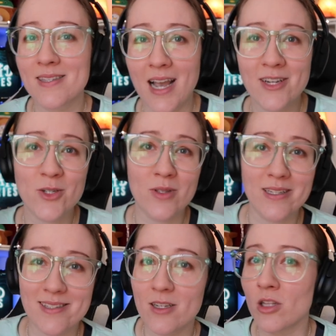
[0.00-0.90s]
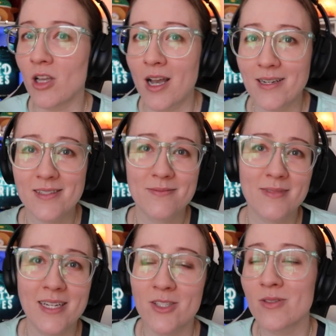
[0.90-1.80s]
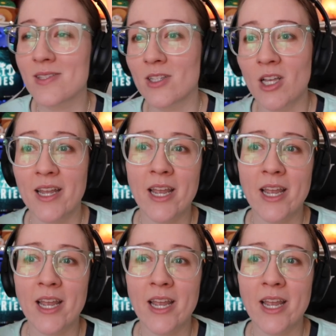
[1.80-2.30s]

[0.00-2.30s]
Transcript: I do this a lot. I do this a lot.